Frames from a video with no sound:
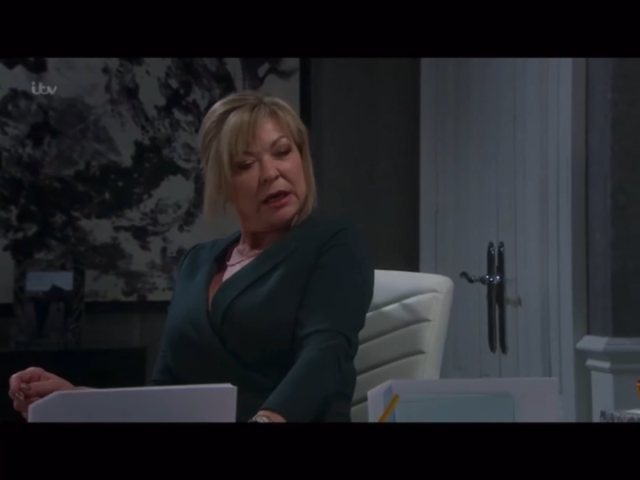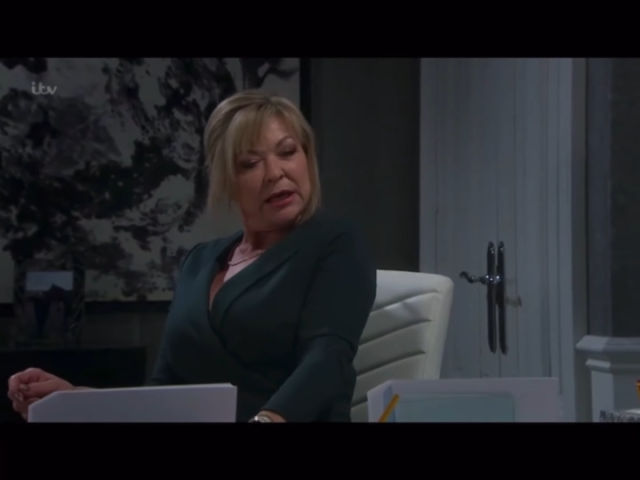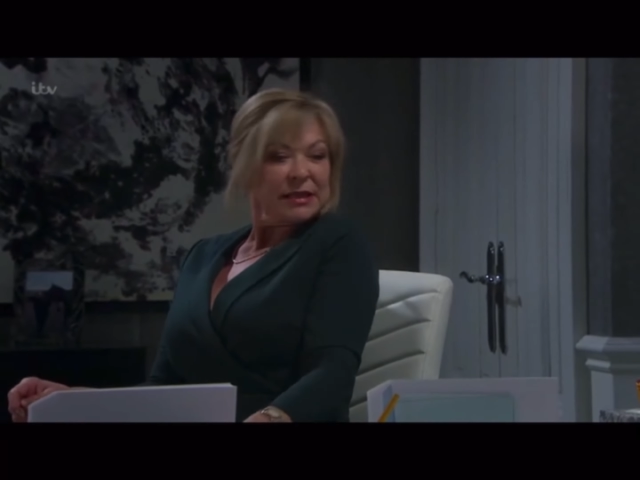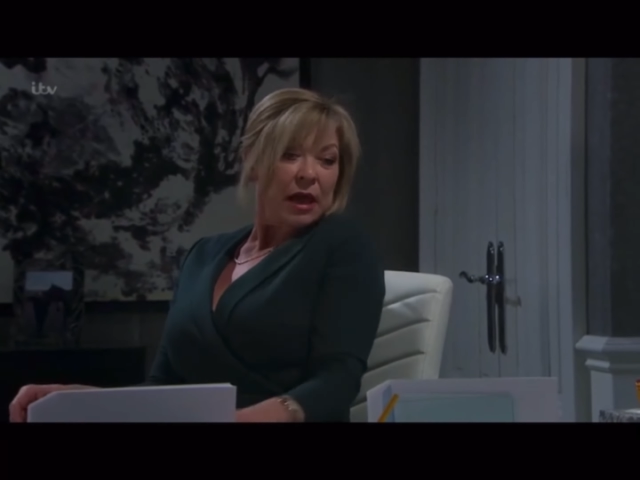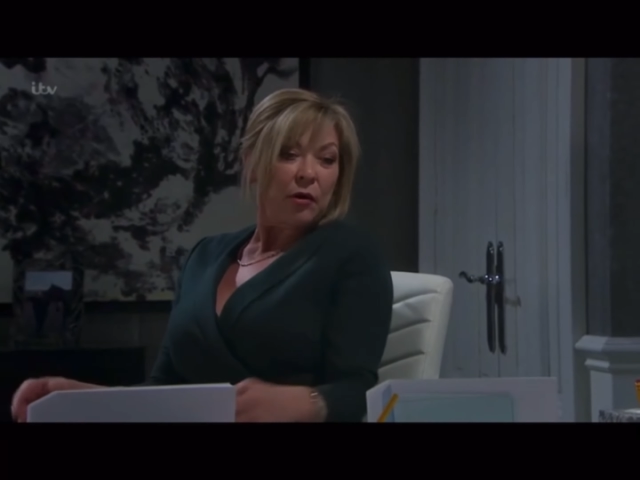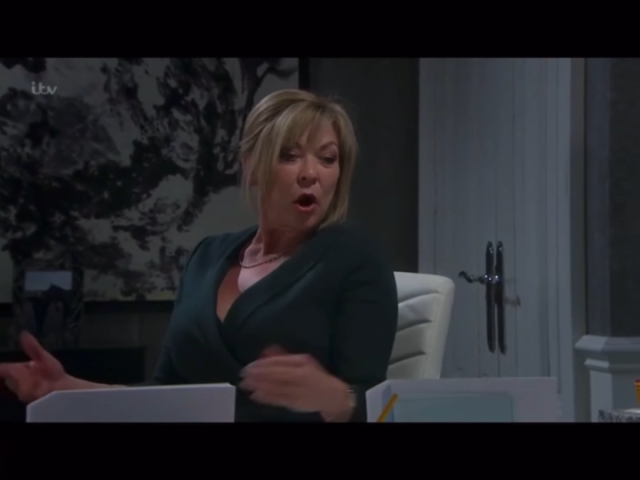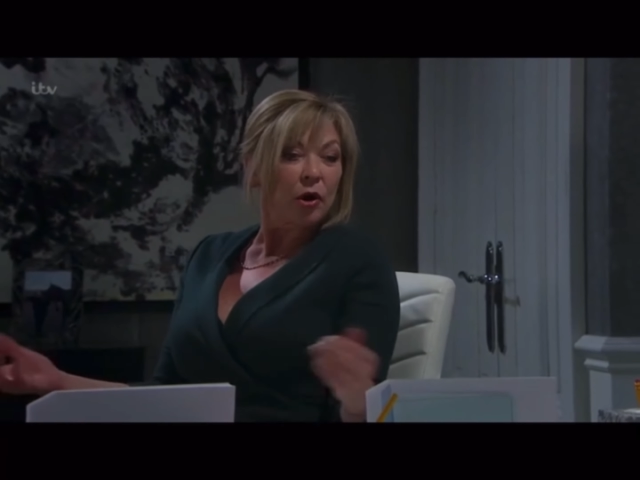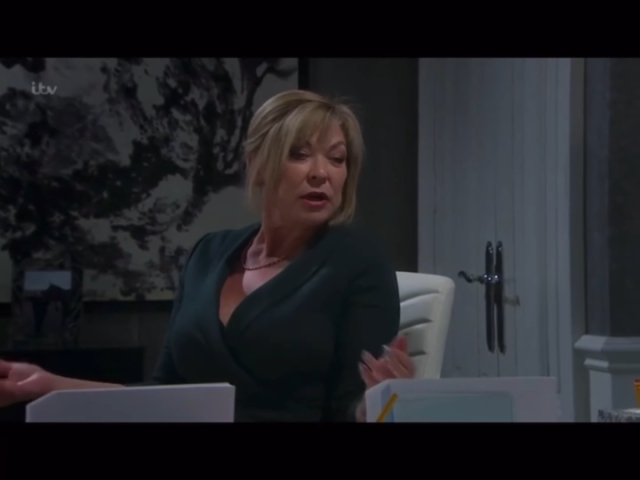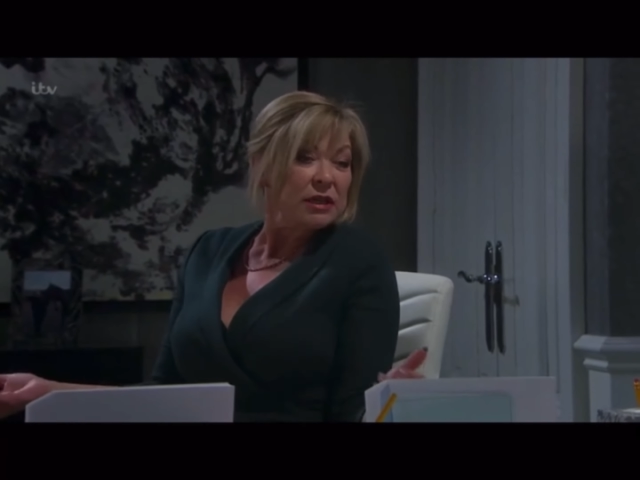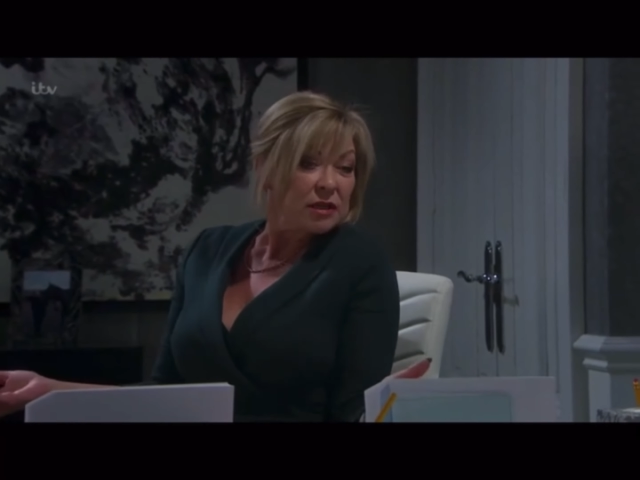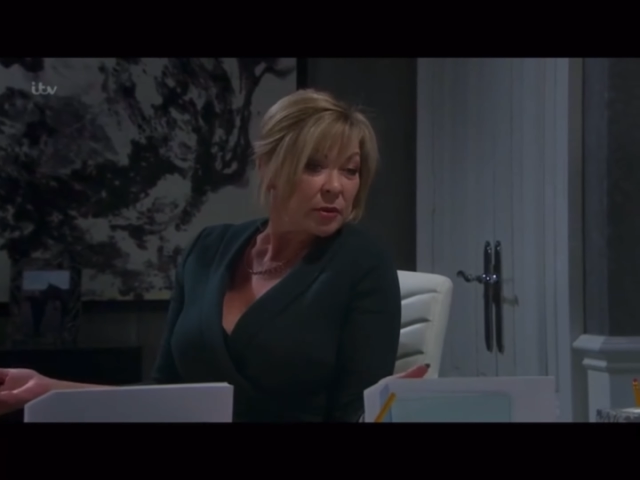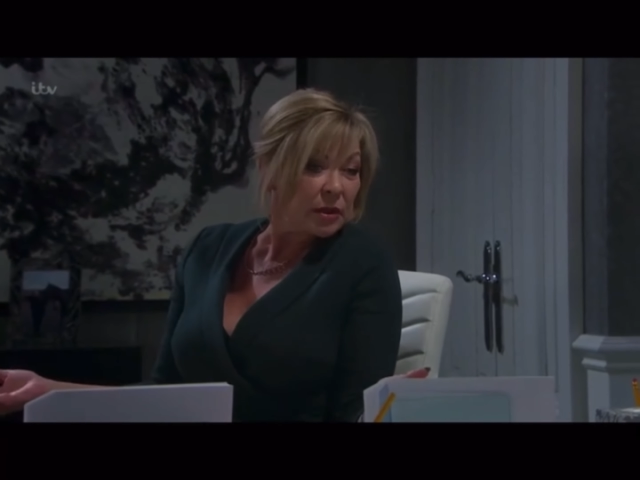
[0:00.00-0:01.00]
least they're
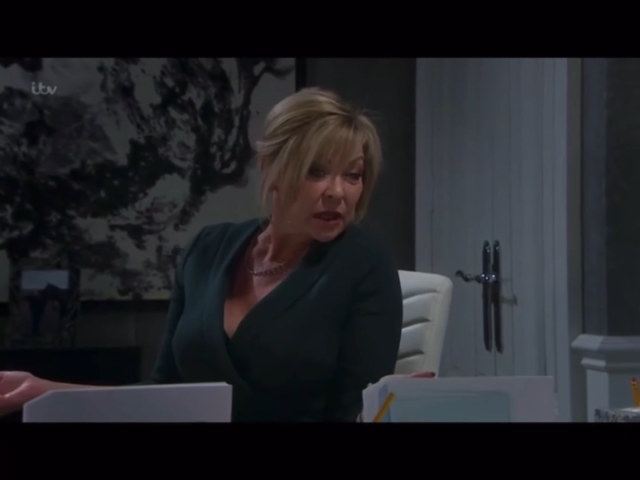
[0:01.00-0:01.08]
honest with their